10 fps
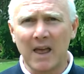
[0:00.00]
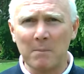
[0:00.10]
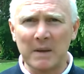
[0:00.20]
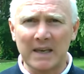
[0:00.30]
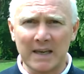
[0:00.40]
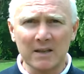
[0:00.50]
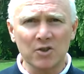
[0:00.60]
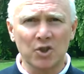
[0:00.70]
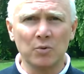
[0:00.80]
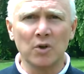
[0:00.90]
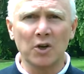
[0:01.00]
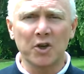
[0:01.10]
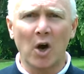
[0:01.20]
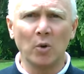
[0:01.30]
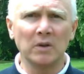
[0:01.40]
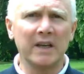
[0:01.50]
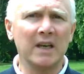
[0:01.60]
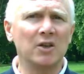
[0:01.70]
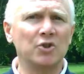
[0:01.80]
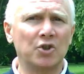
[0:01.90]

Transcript: and begin to not only